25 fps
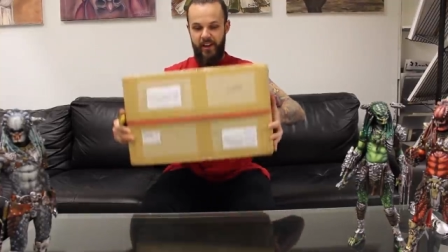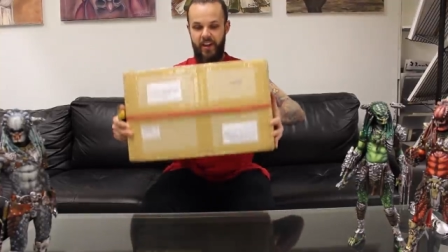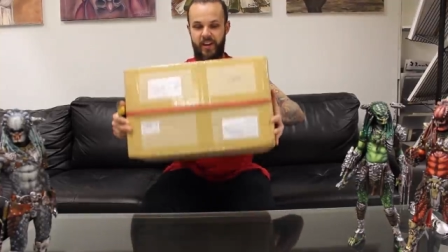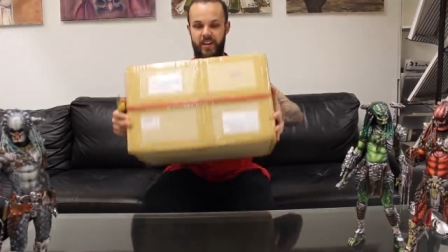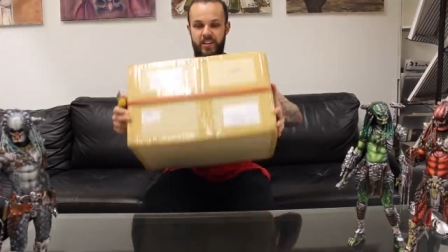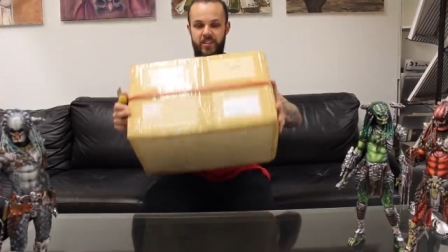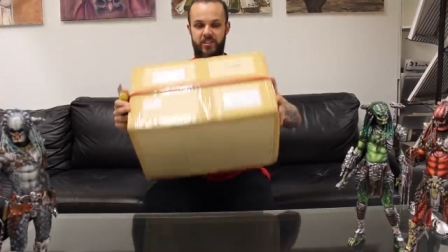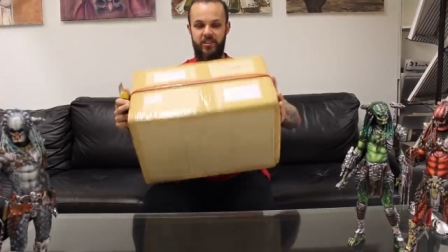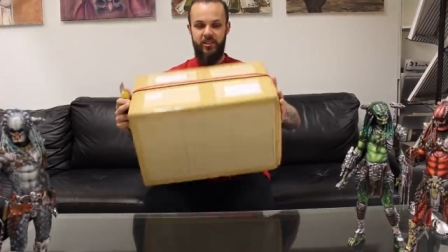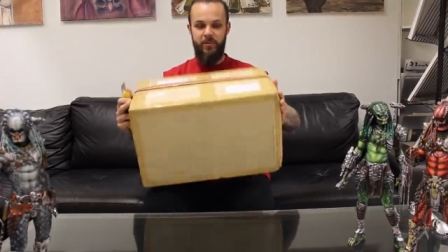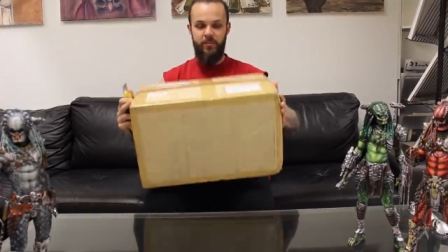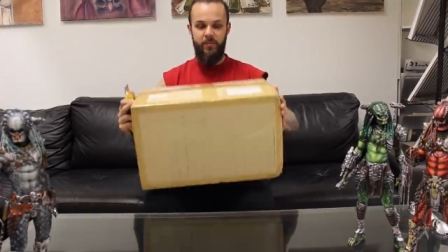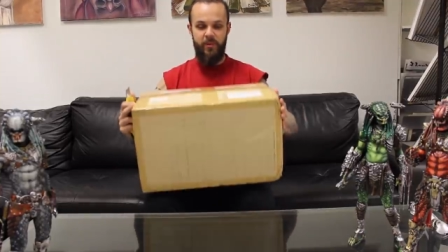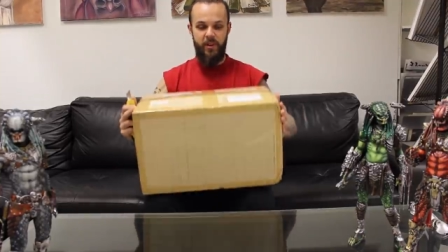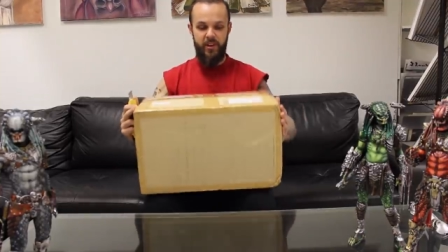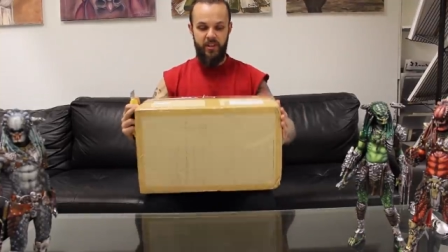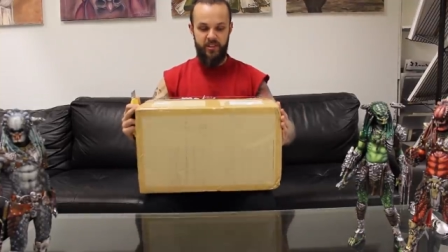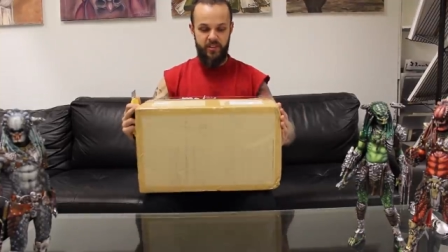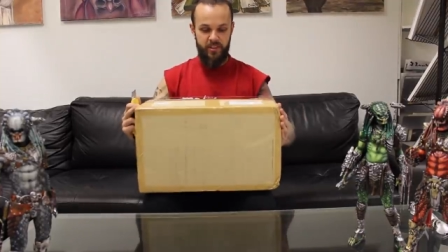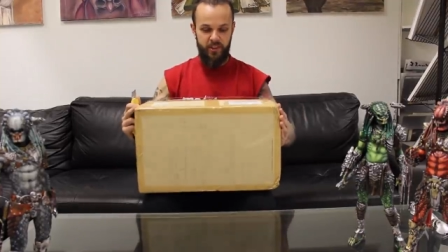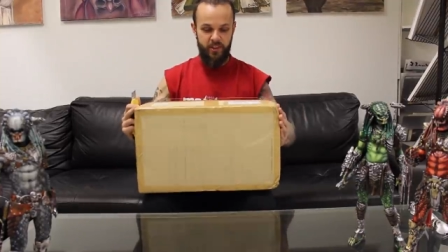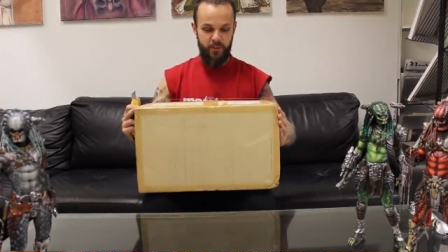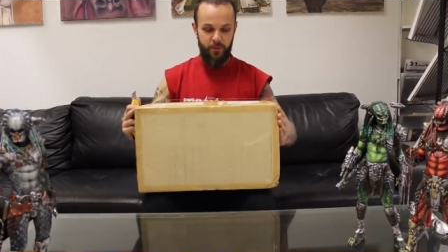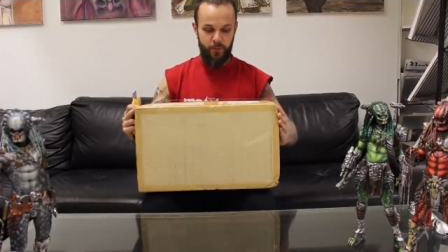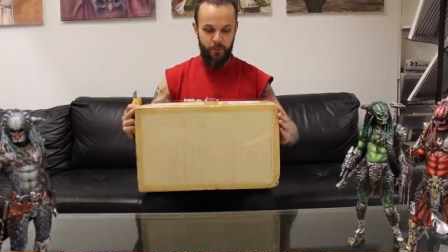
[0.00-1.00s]
as
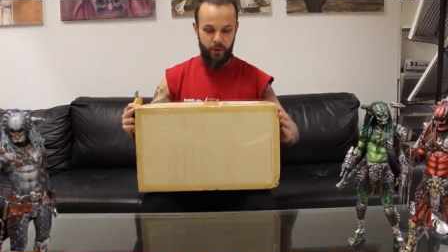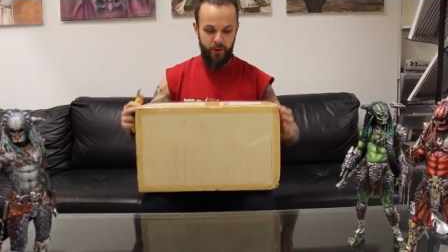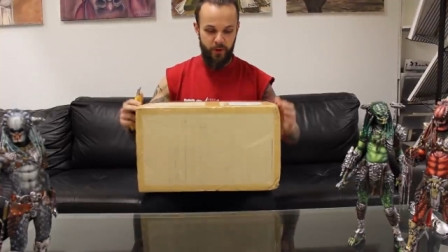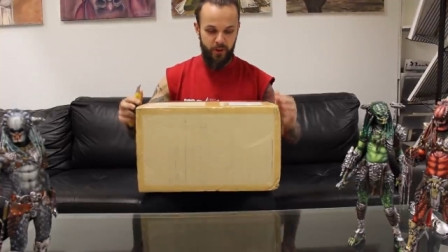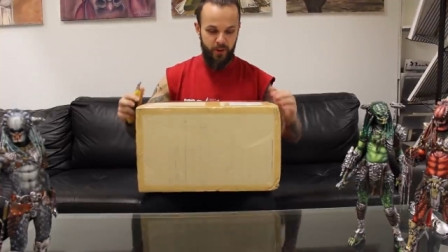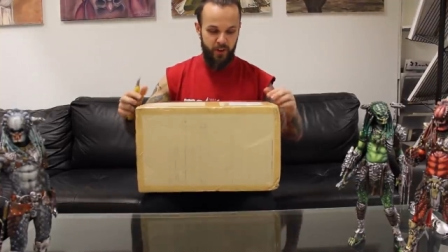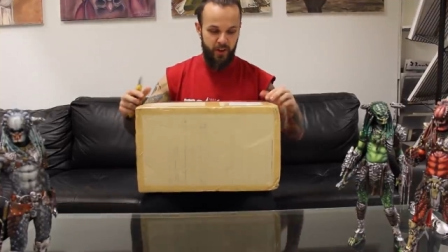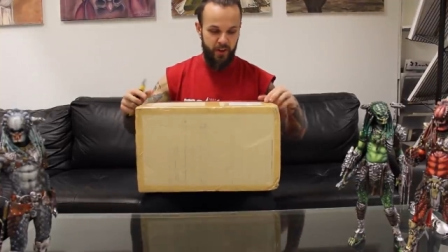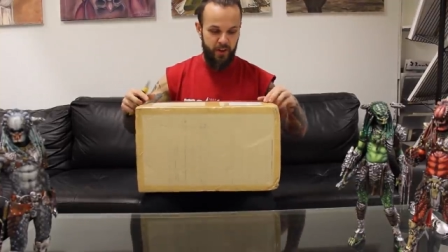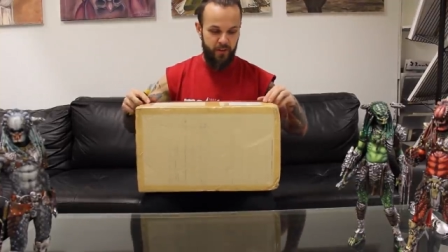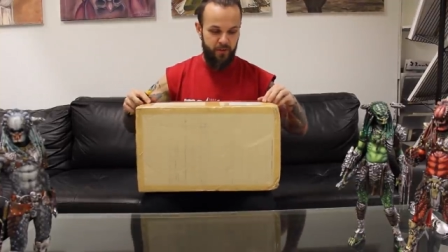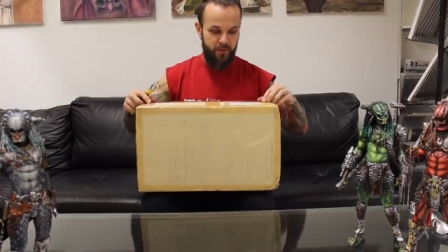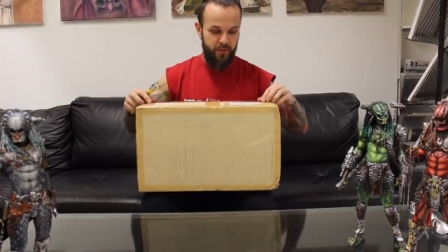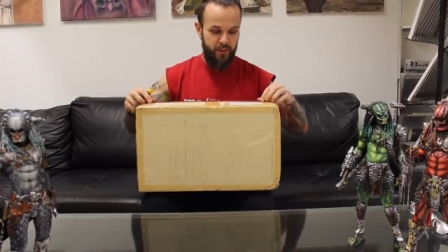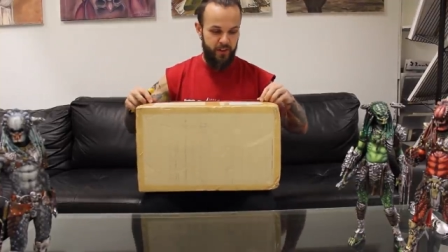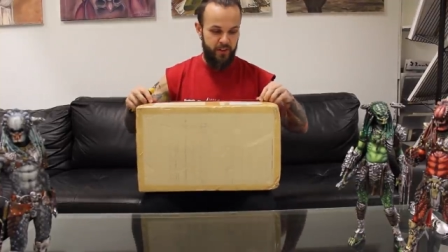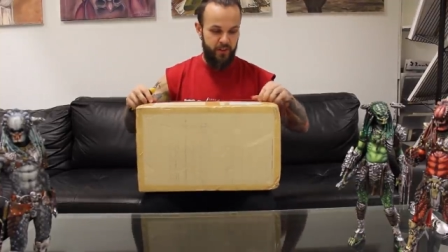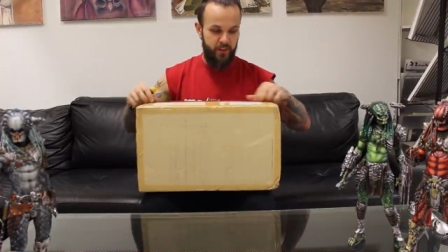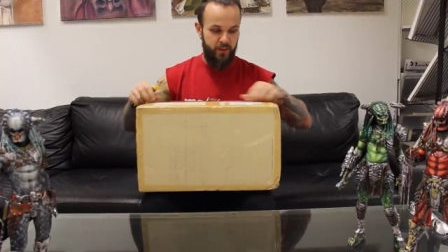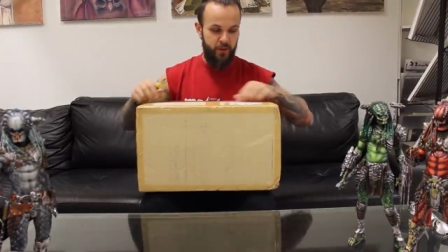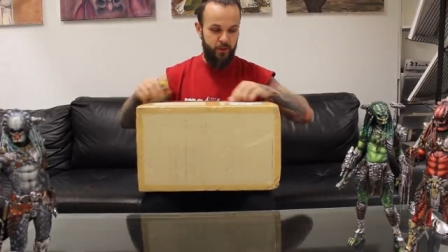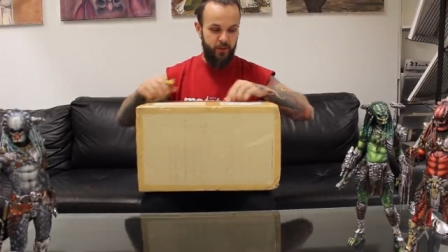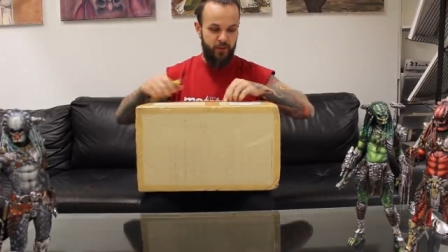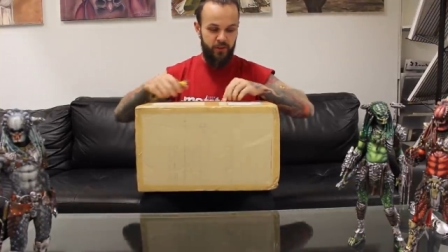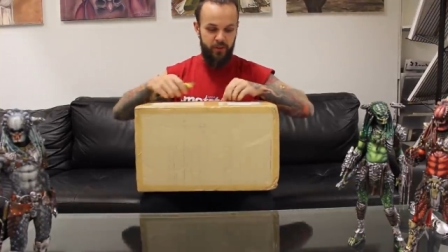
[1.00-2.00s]
amazing in real life as
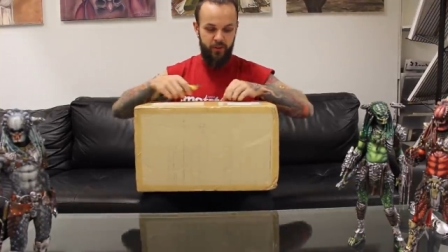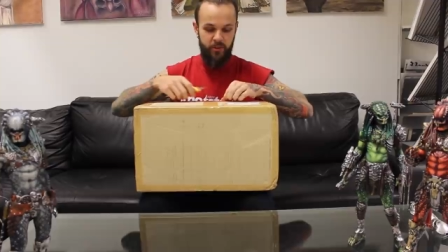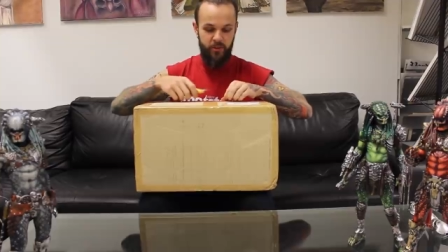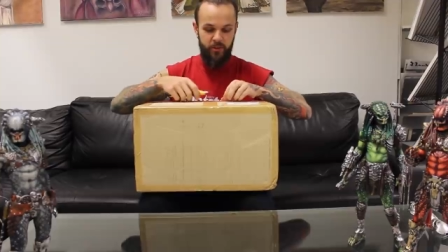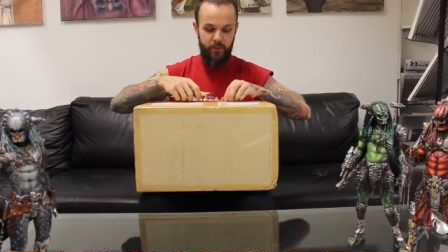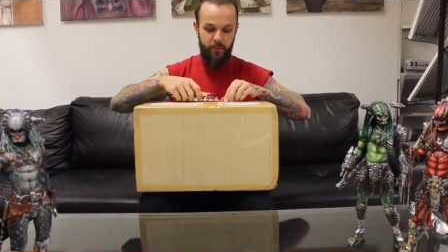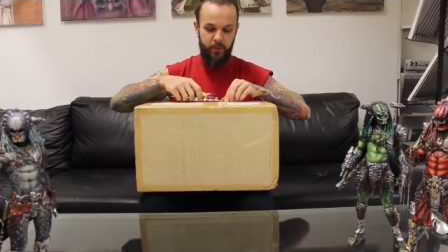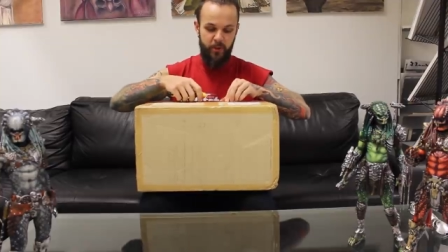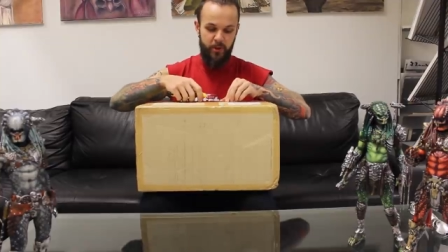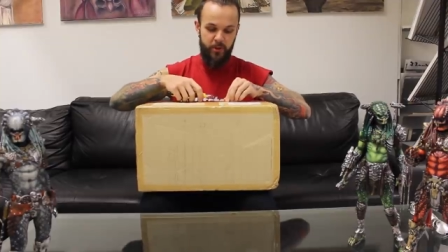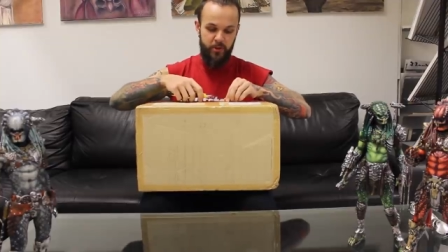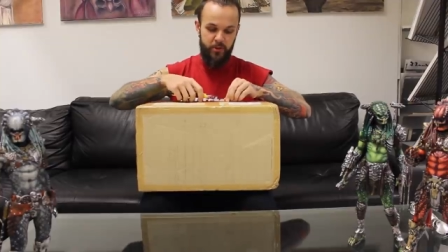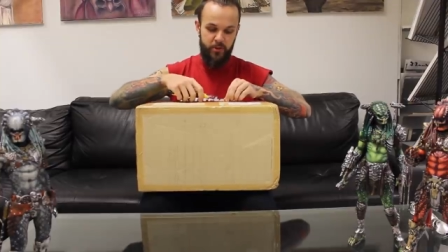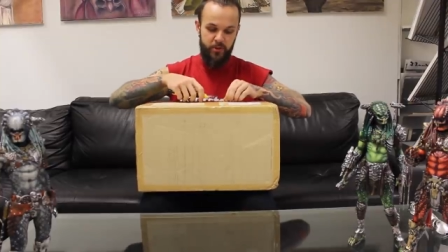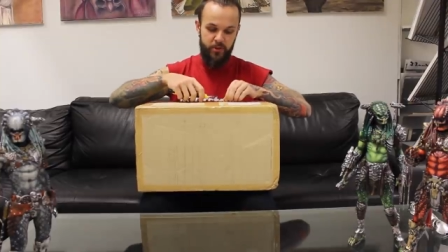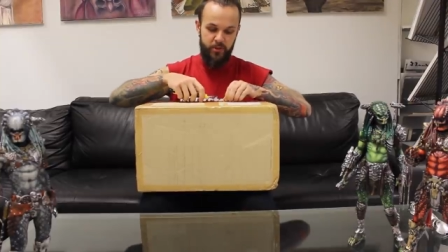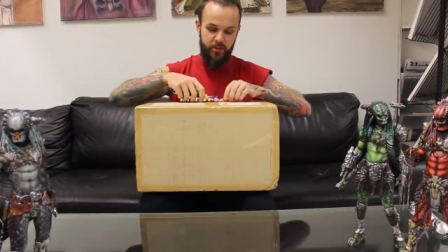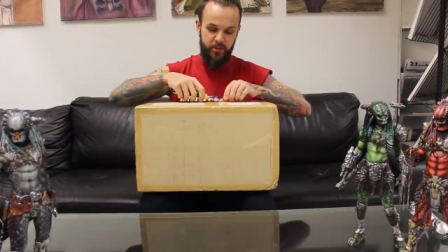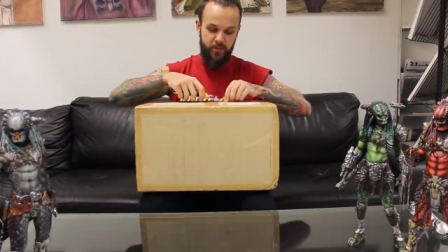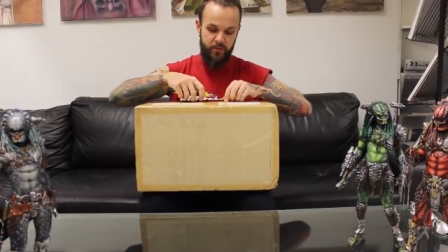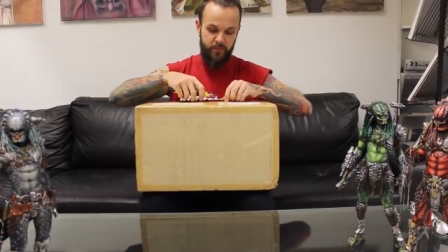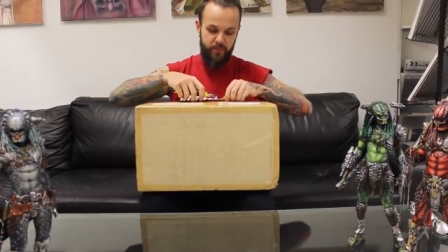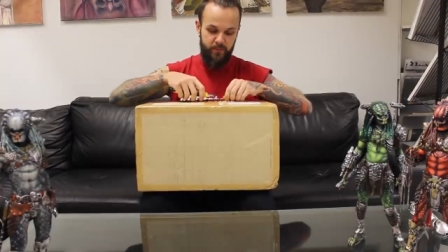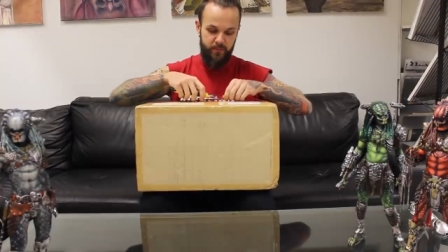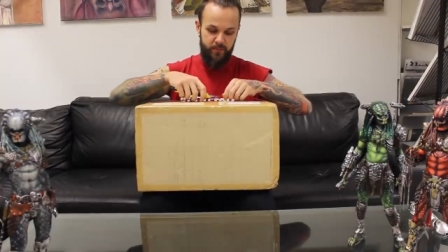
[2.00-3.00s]
it looks in the
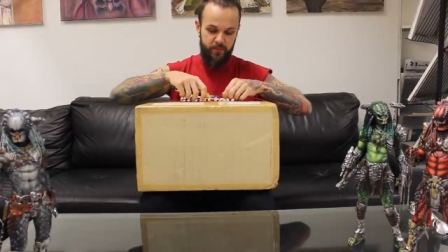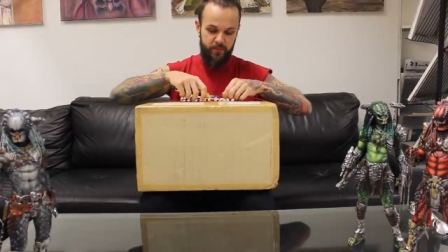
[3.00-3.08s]
pictures.